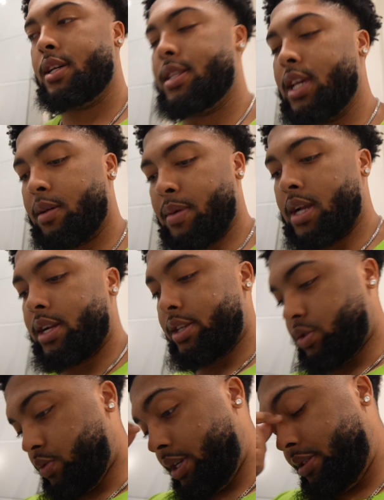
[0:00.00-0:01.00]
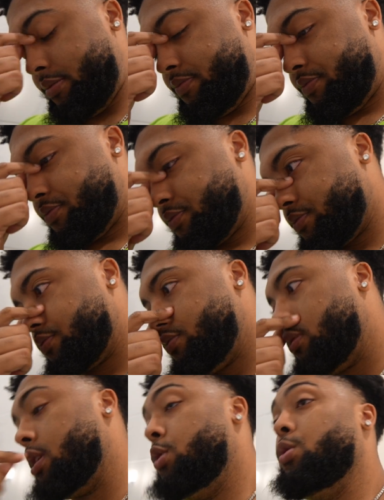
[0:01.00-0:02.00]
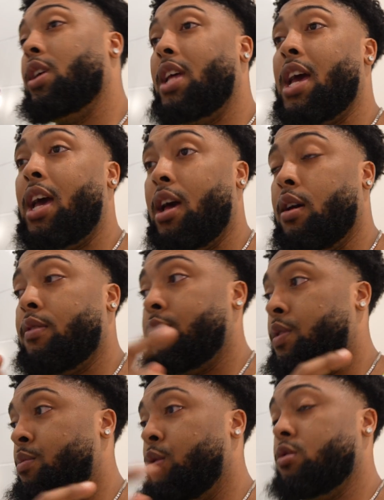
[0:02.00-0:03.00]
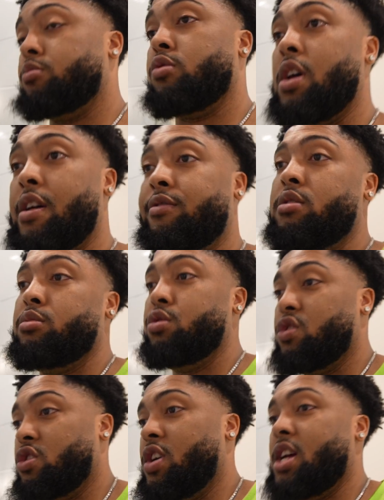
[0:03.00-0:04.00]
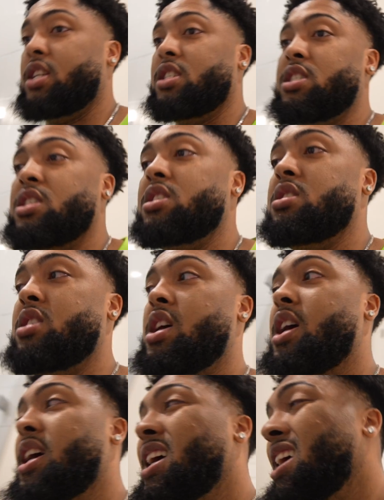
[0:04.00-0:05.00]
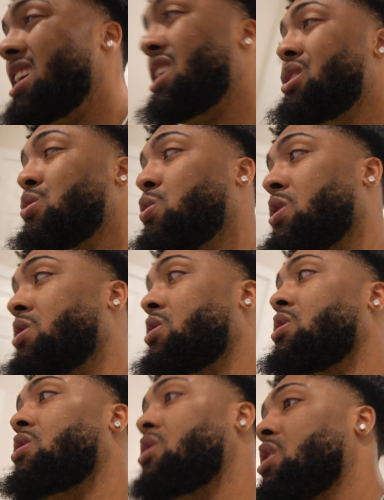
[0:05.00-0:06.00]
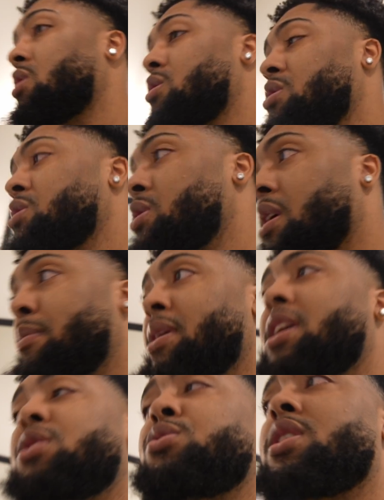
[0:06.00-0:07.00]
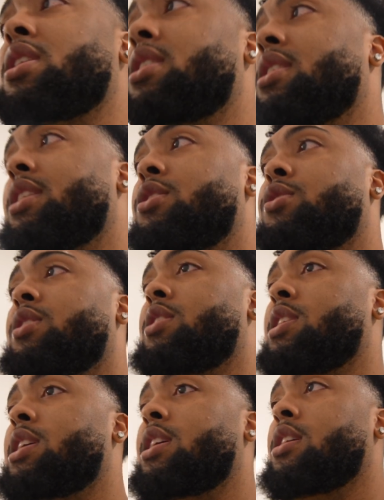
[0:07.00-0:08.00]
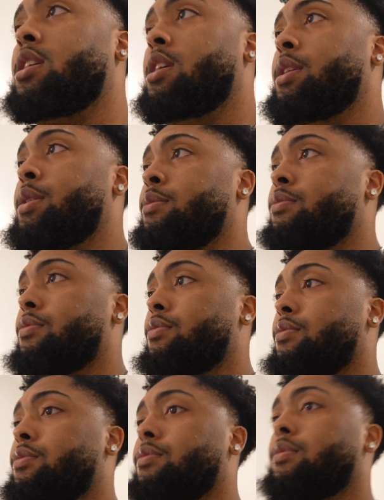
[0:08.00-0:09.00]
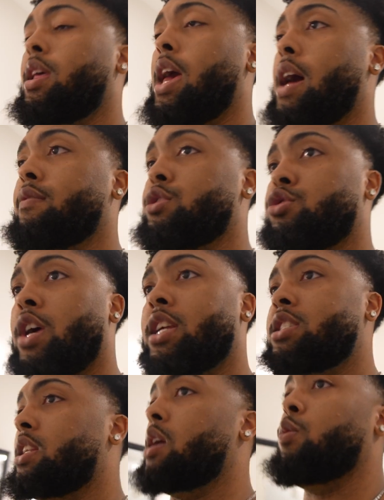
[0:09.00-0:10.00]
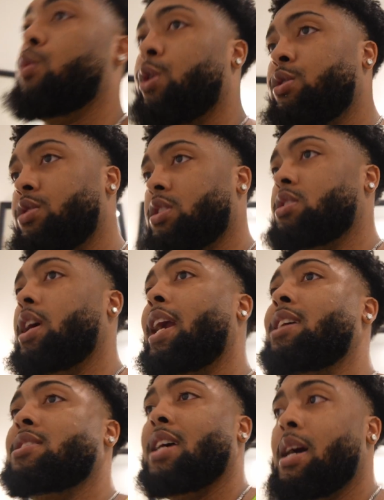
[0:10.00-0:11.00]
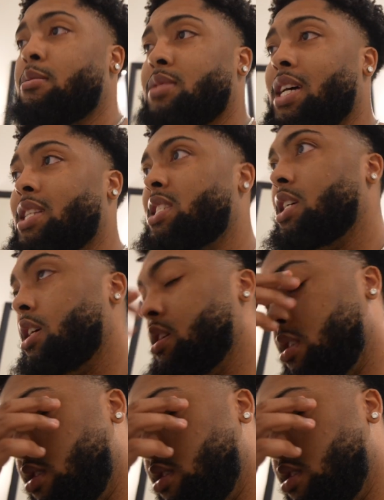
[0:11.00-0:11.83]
think about it this way. You can have the most profitable strategies in the world. You know what I mean? You can literally have a strategy that works 8 times out of 10,